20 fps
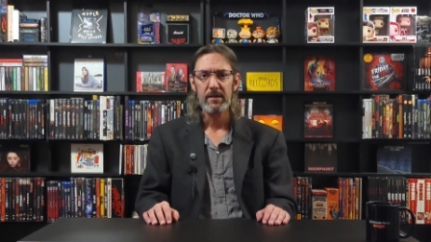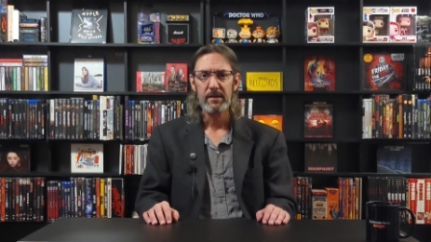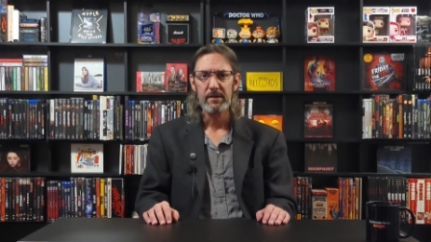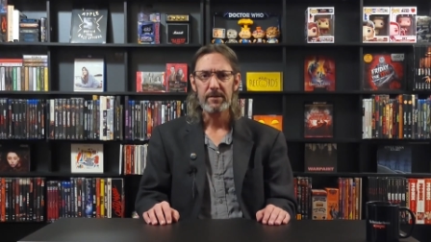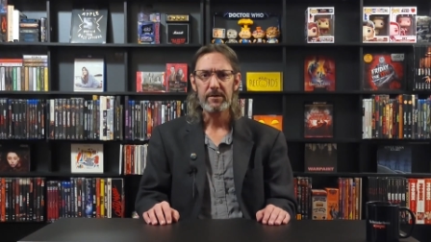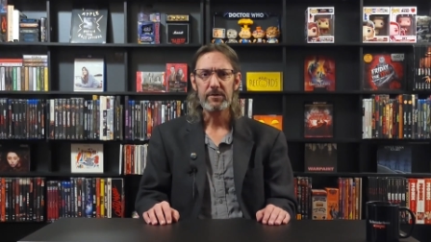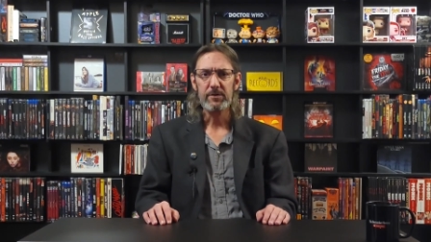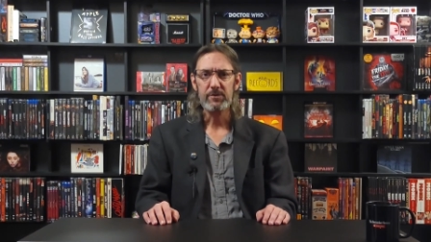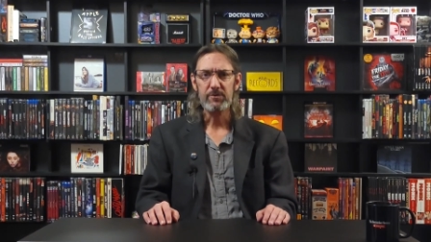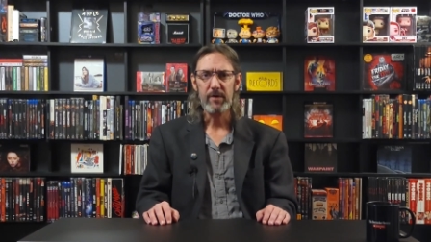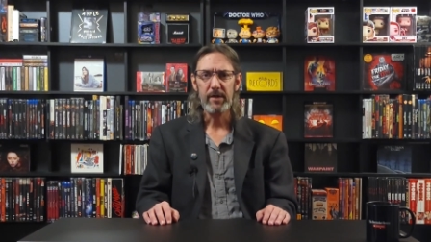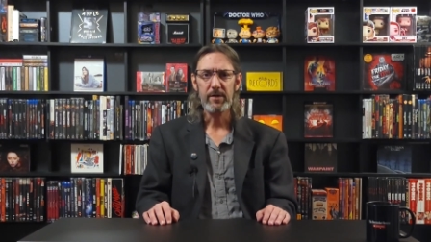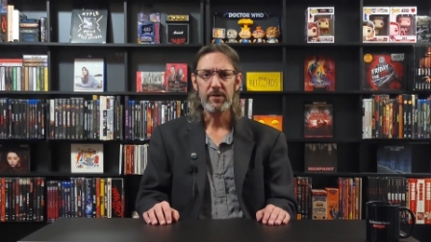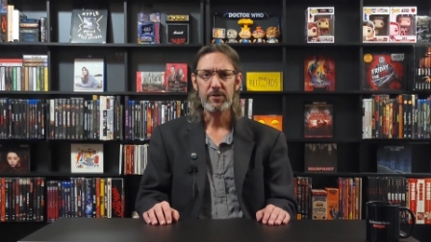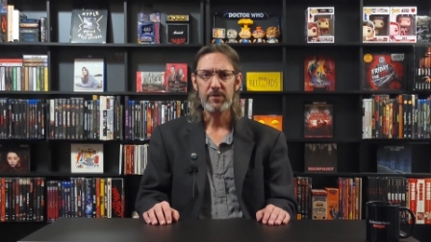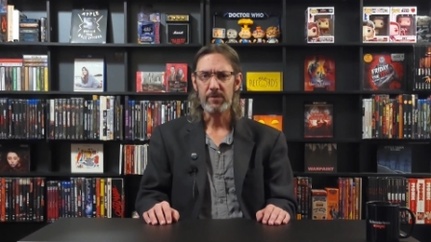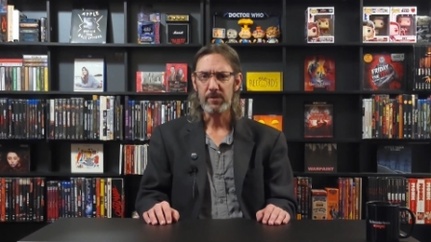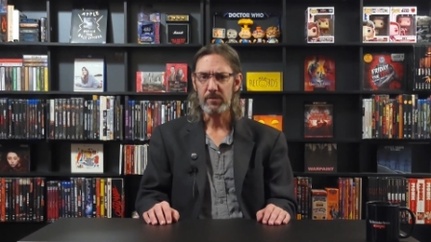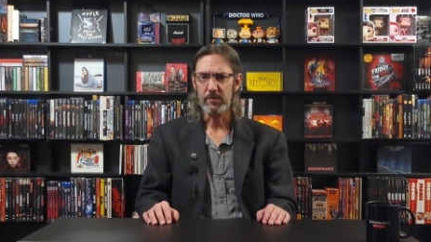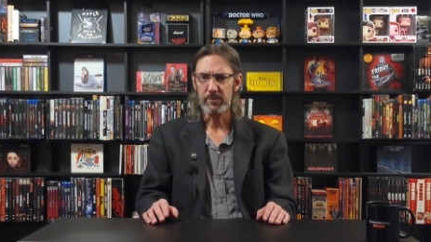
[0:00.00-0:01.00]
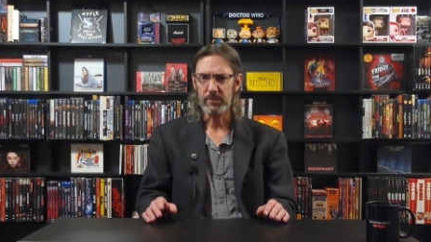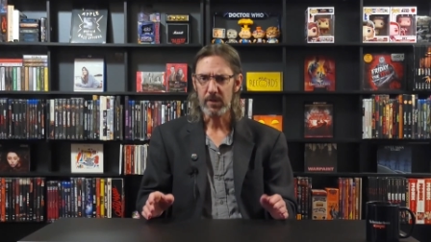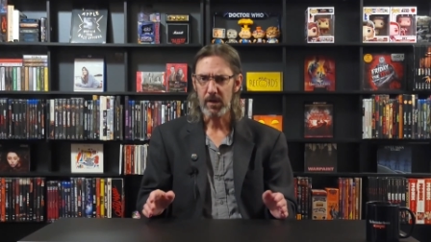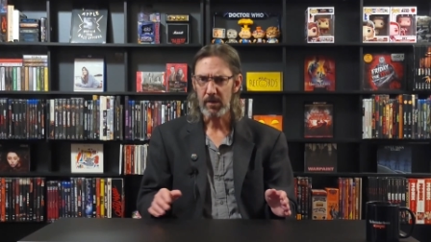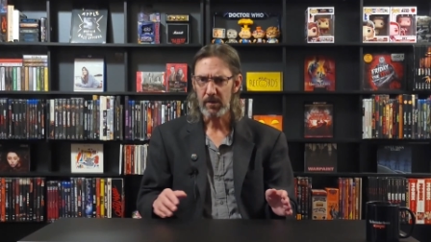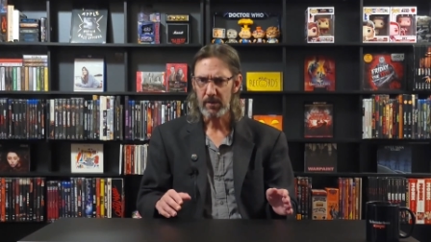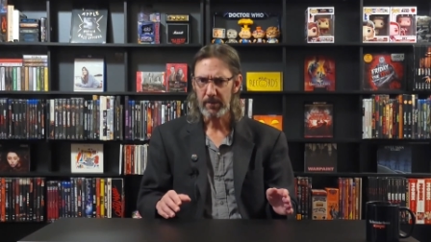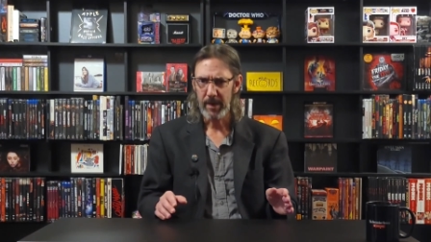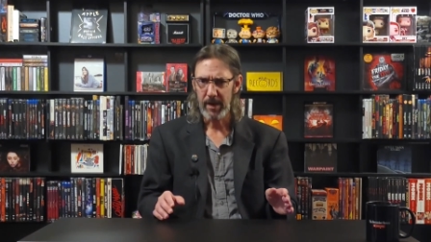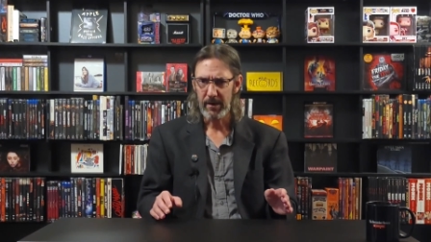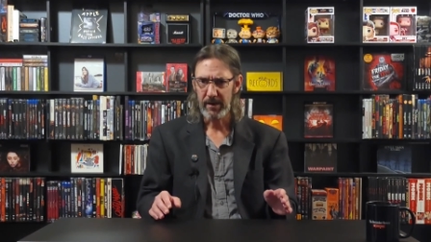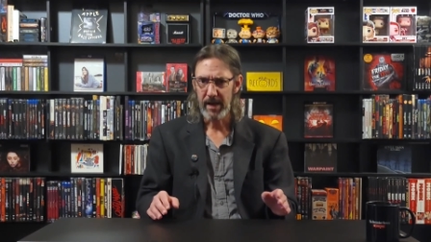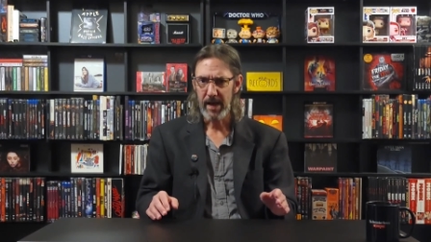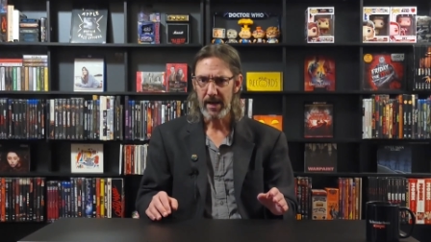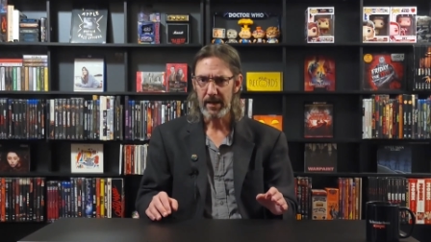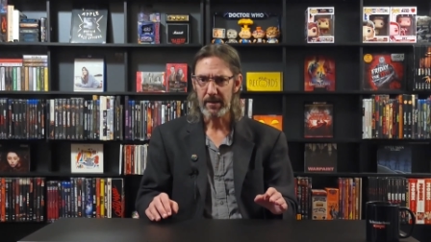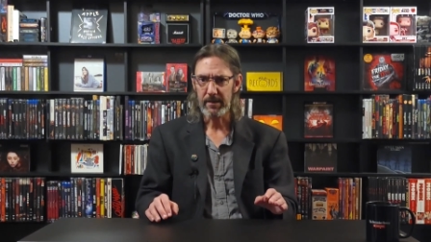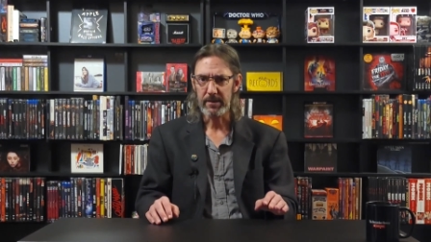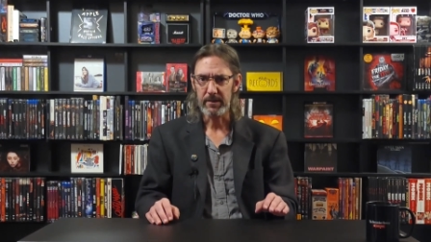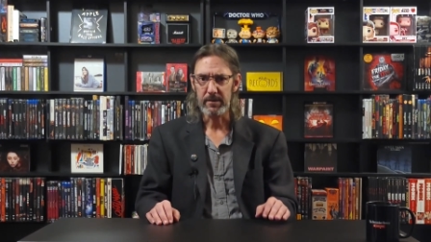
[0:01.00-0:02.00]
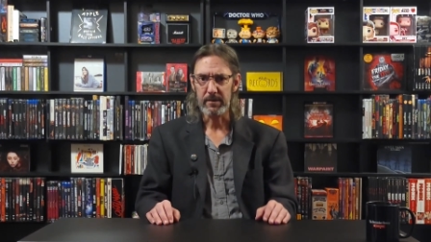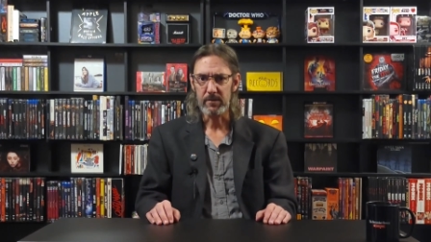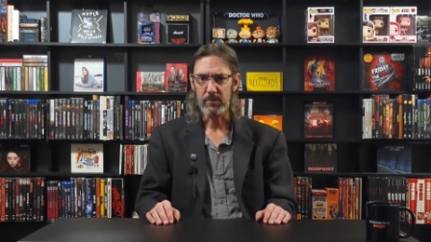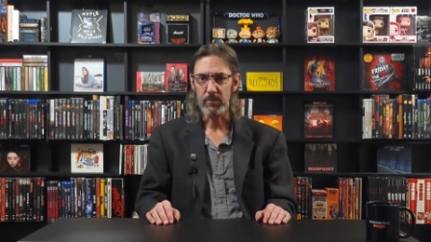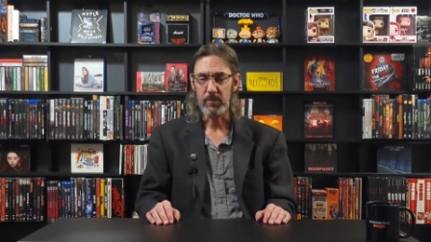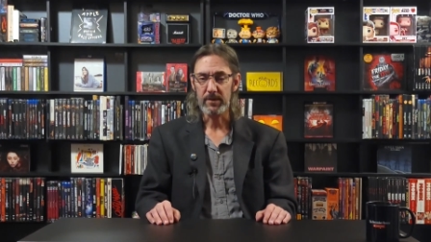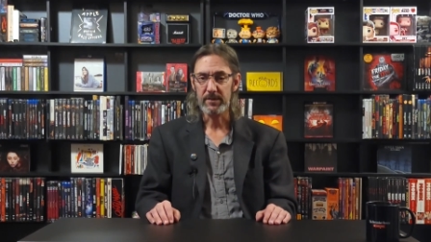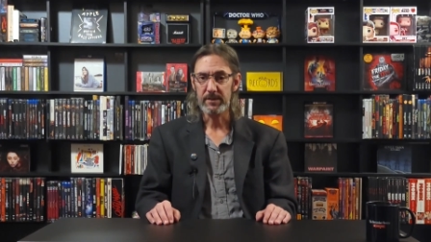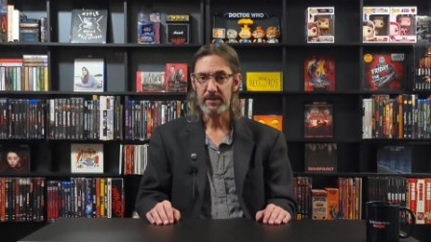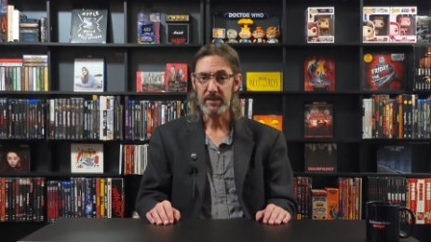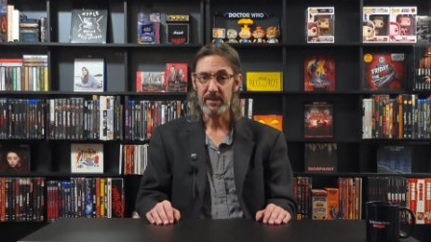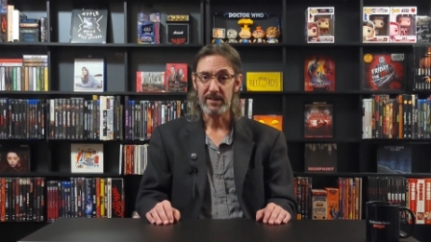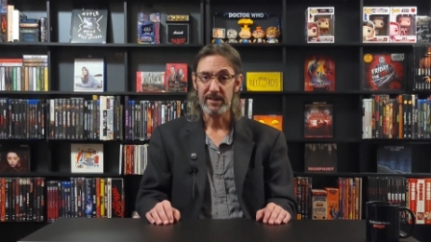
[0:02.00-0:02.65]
The stranger knows all about Agatha and wants to